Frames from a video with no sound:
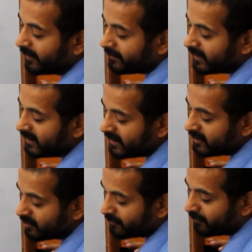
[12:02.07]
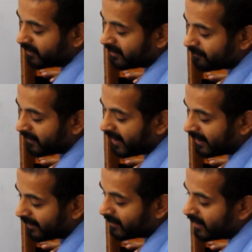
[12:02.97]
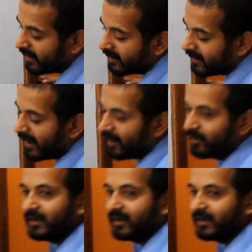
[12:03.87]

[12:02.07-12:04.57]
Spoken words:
15 into 45, now